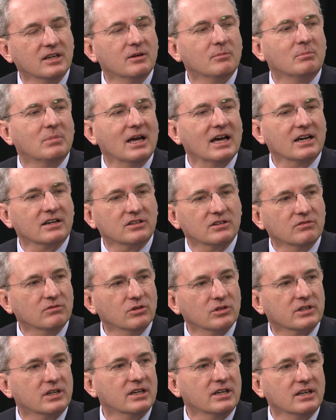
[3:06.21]
impact of
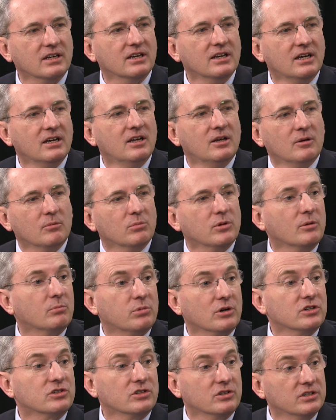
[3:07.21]
looking at blood
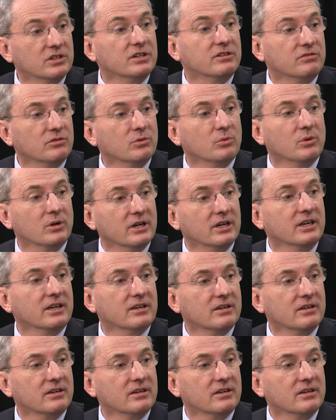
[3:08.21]
pressure a different way?